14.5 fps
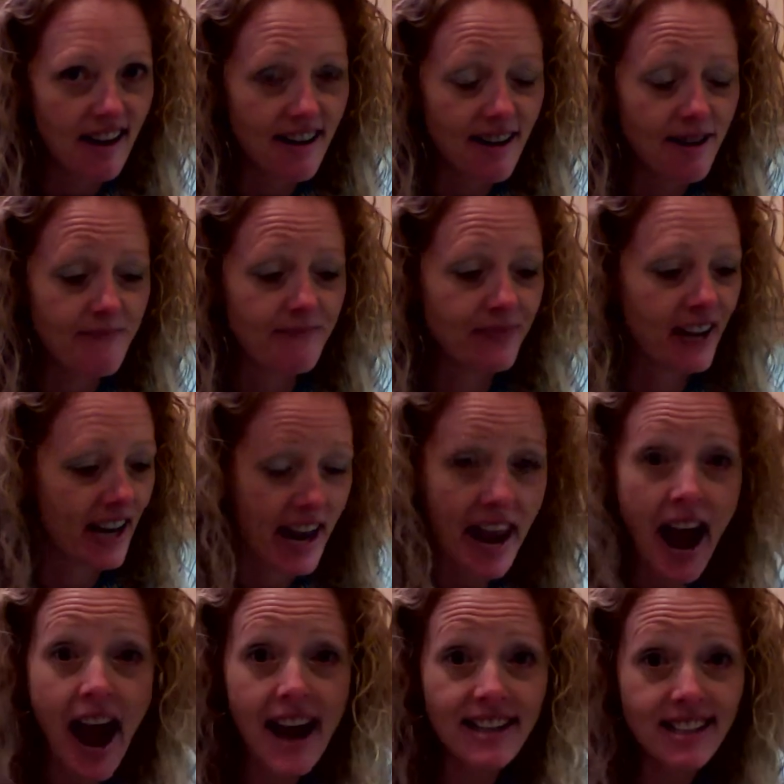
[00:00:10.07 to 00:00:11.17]
Um,
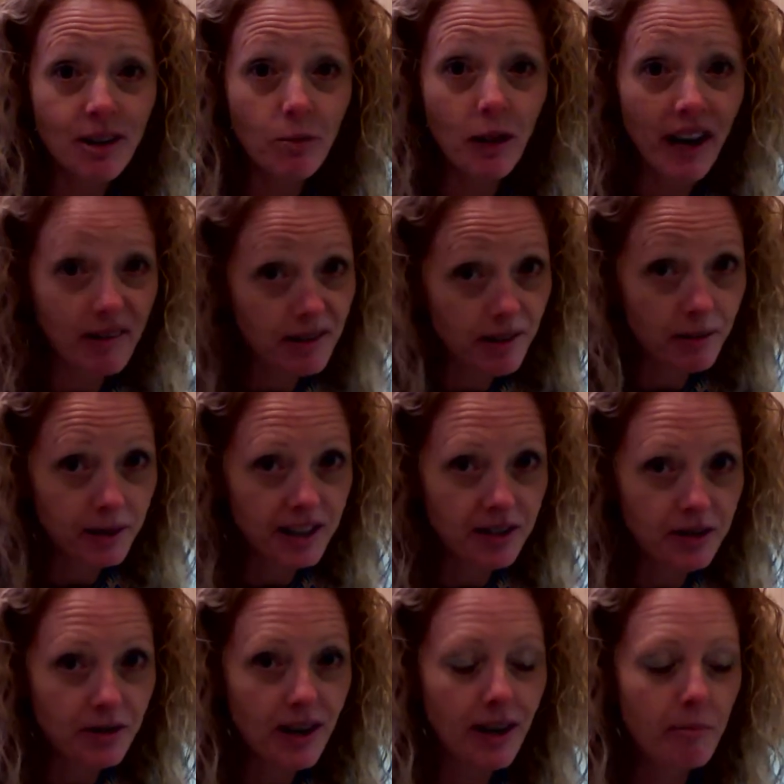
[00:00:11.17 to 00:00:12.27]
not what I would normally
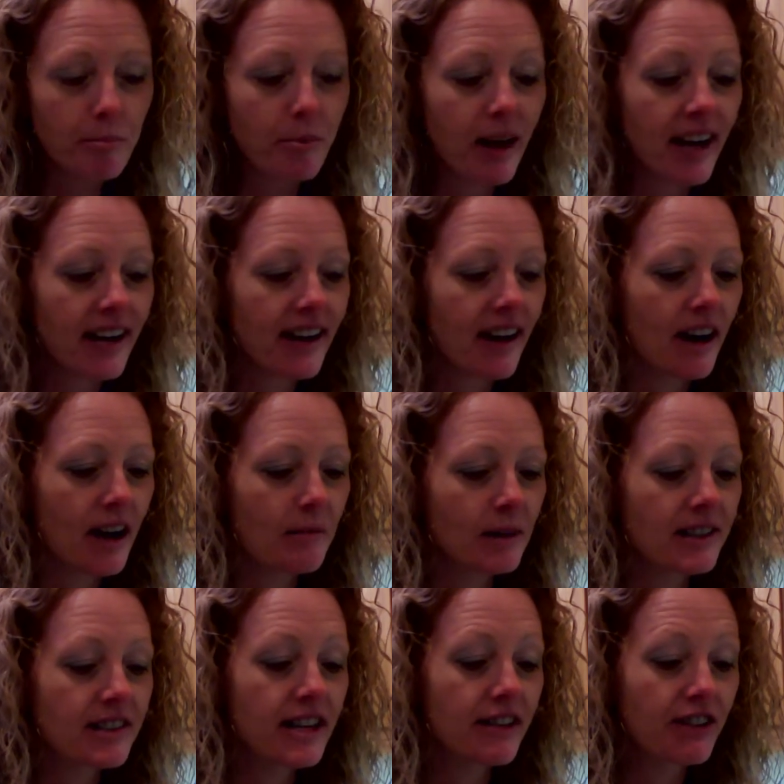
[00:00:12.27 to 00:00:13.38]
do, but um,
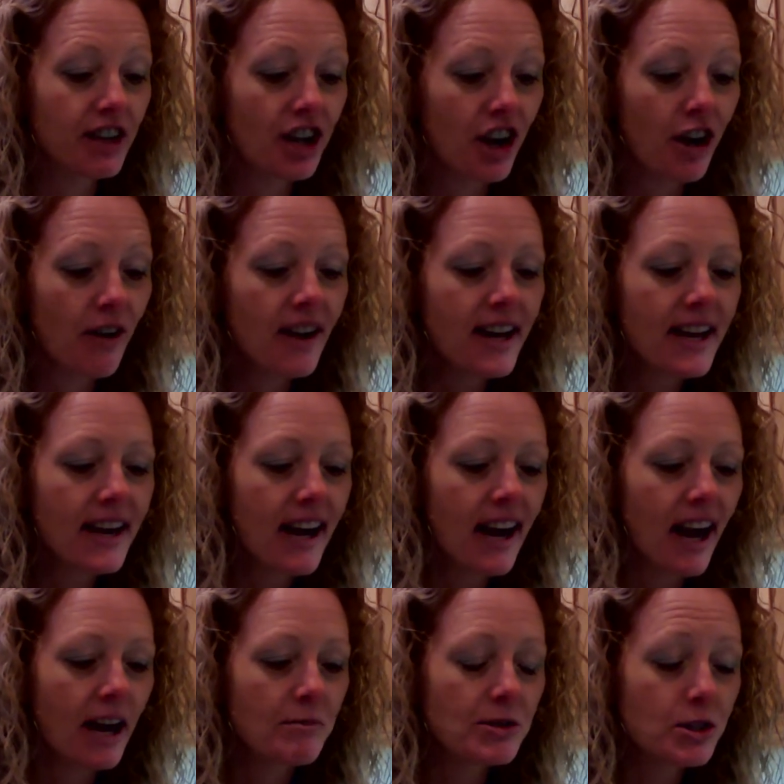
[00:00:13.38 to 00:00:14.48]
let's give it a go.
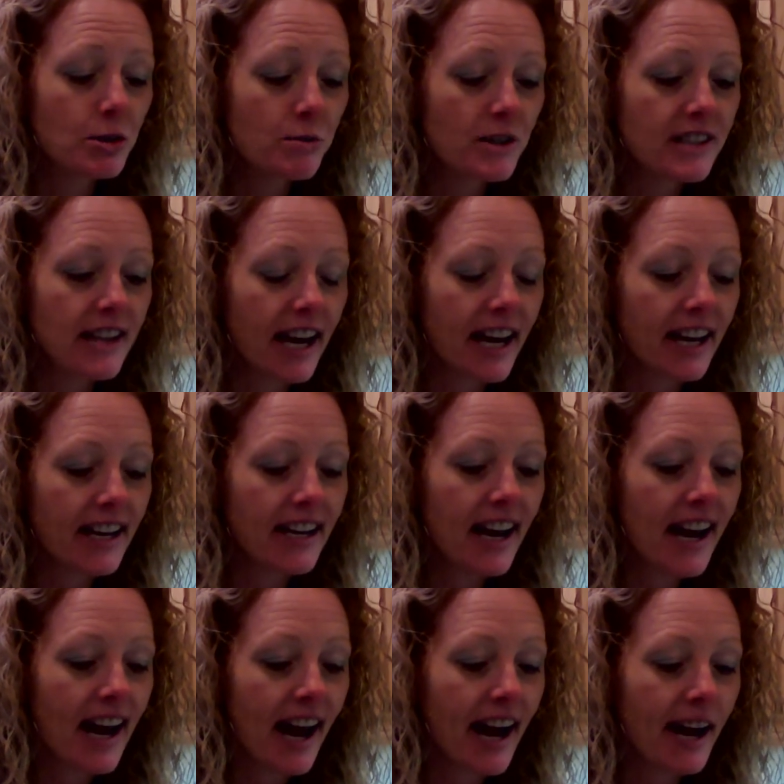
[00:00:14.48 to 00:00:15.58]
I'm super excited.
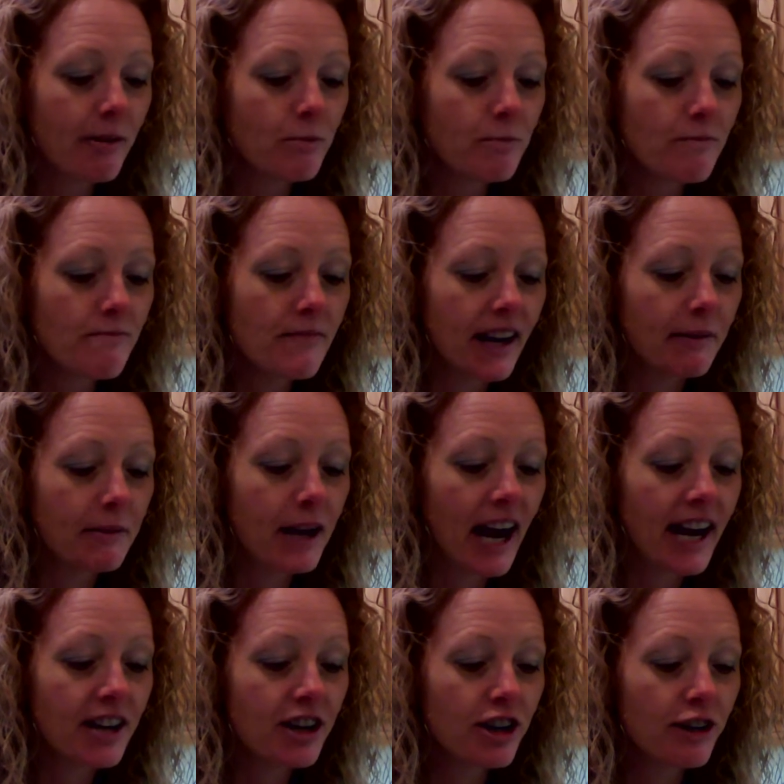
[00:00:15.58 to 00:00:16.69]
I am
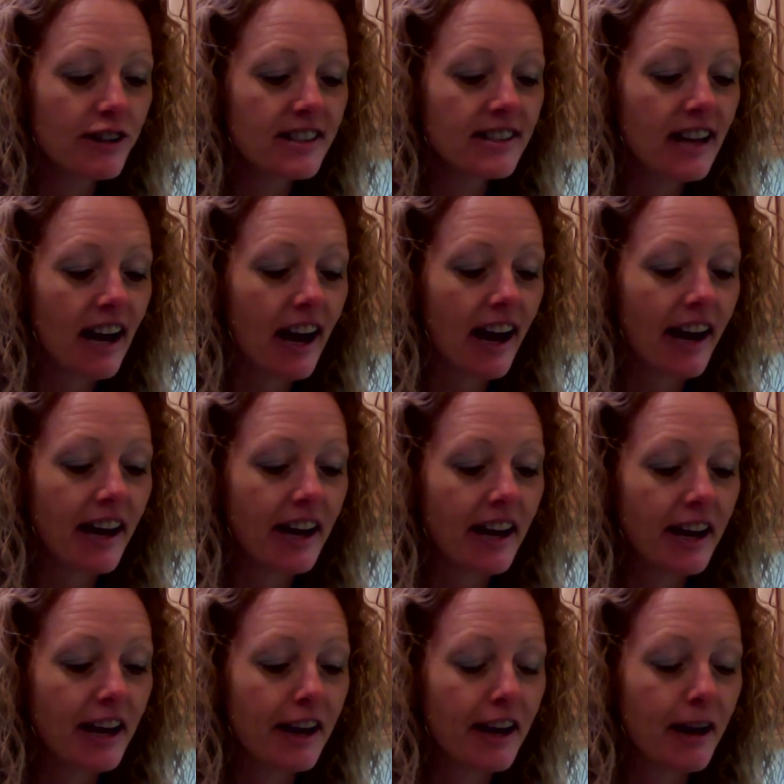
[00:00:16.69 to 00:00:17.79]
kind of nervous.
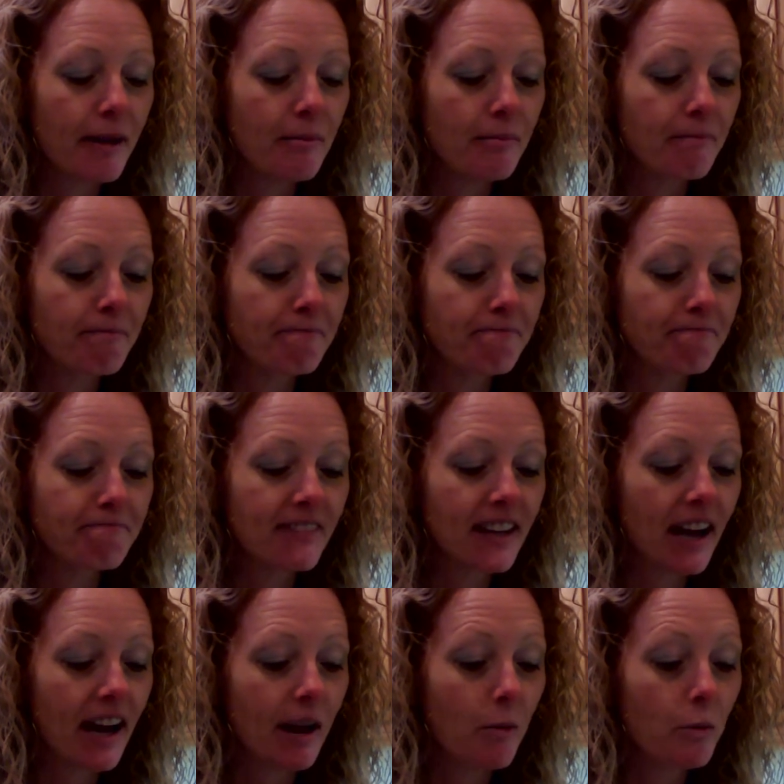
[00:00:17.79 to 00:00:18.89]
I am.
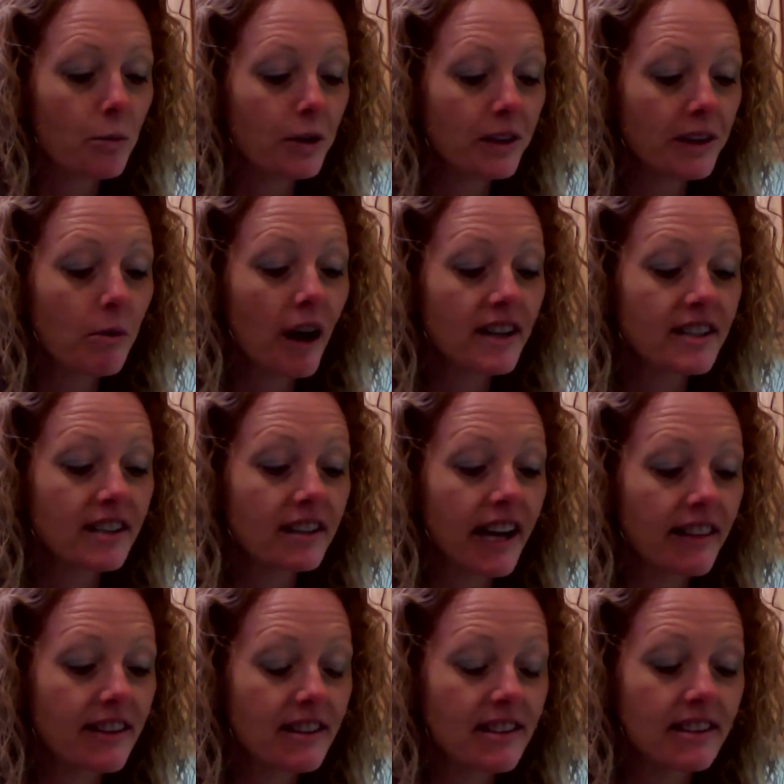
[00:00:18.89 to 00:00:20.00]
I really want to
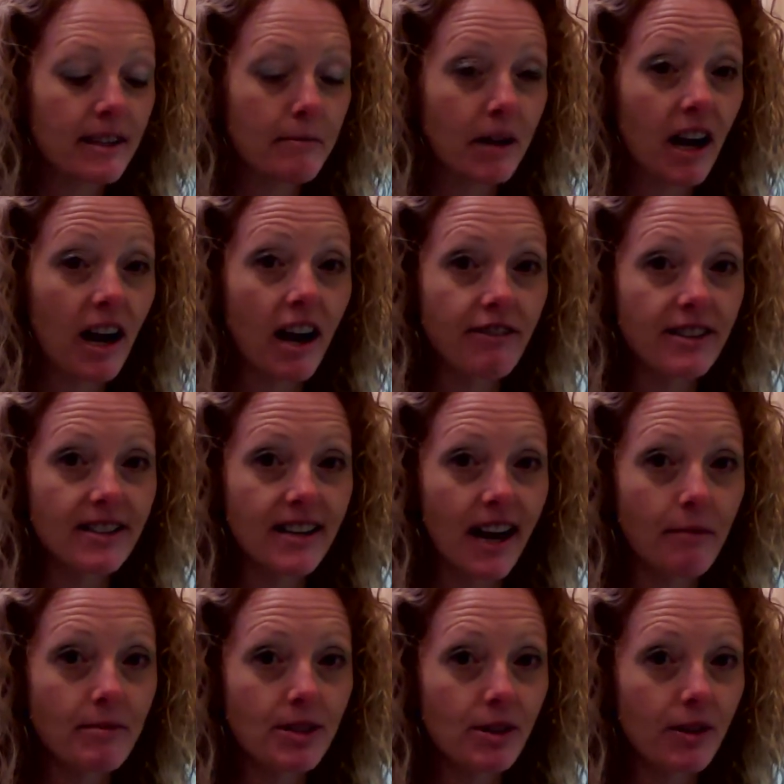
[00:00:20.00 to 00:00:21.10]
like this because I'm a coffee
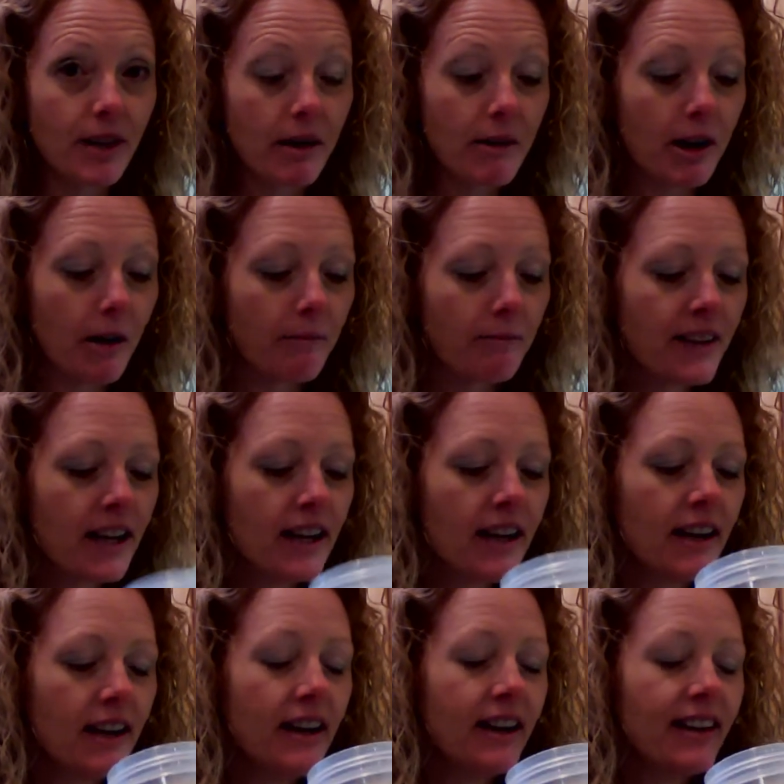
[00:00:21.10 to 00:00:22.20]
snob. So here we go.
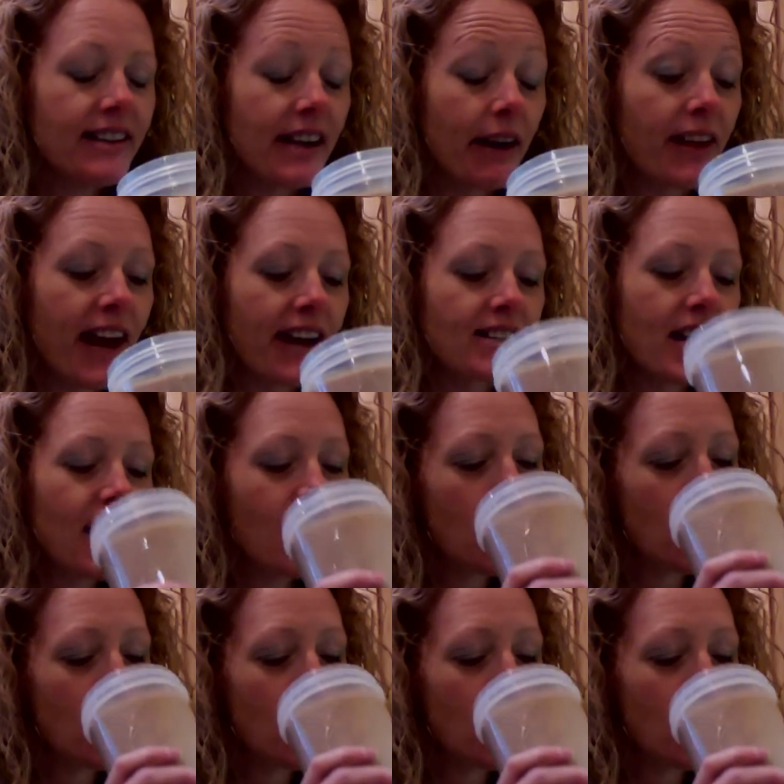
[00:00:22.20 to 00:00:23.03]
Down the hatch.